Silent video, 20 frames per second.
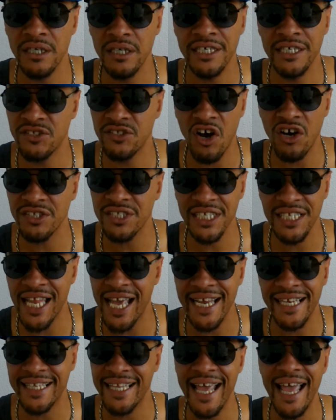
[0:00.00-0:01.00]
exhausted
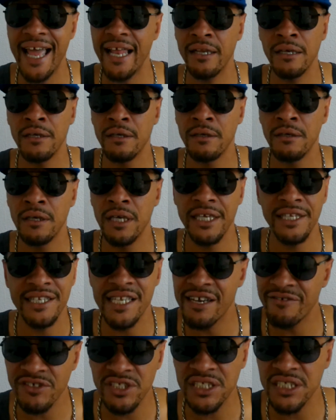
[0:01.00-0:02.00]
like that. And
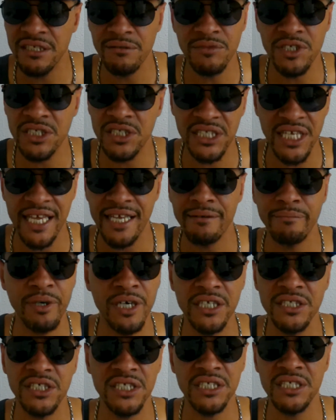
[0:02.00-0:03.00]
never seen him just taking
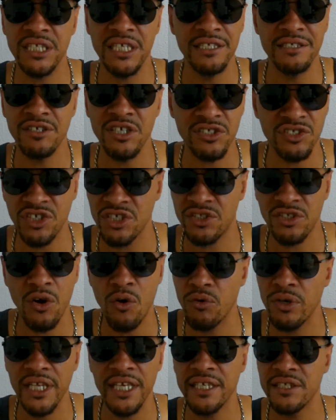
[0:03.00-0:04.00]
punches and just
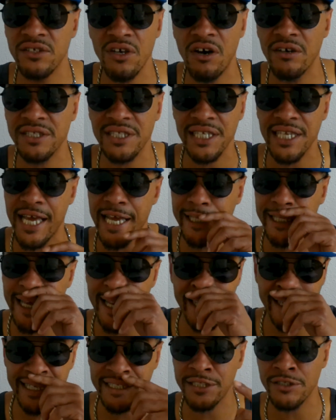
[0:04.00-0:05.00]
totally exhausted like
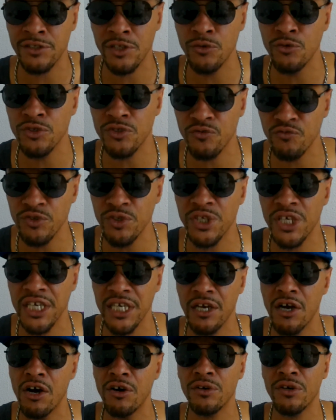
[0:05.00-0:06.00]
that, unless it's Lewis the Real
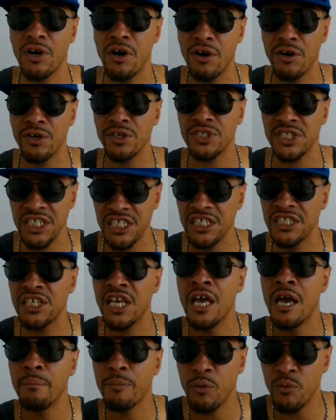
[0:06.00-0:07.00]
King Kong Ortiz.
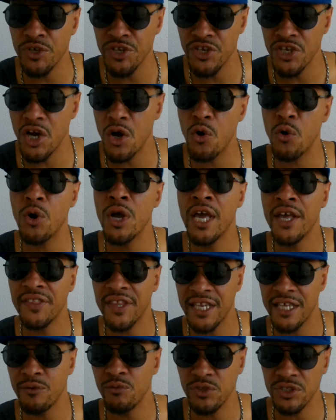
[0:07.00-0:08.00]
But we know
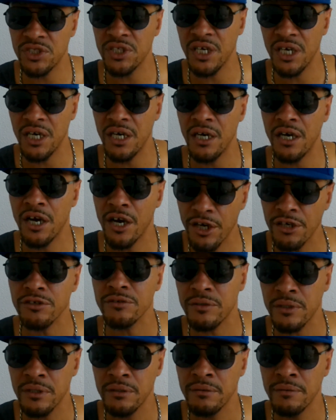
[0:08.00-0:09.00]
that he was
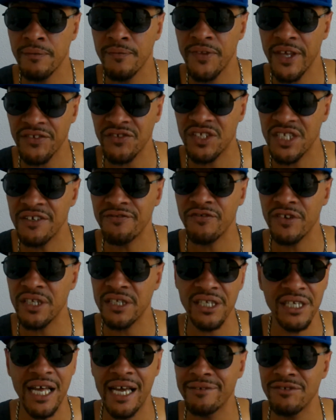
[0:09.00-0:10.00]
hurt. That's
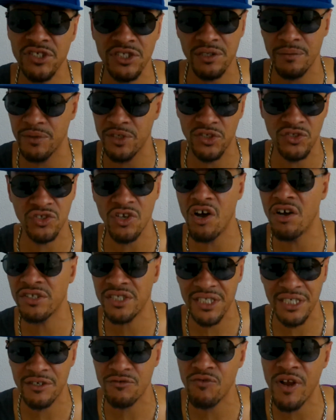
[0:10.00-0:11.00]
different. And I just
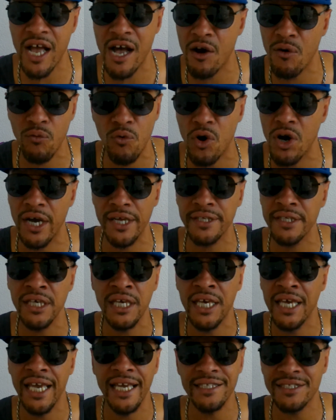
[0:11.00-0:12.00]
exhausted at round one
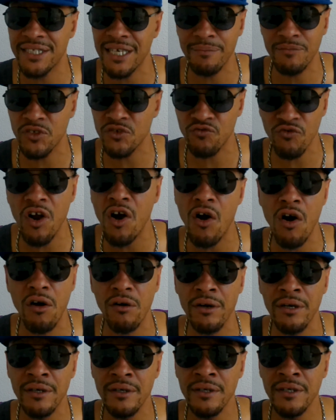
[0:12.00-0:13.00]
and something's wrong,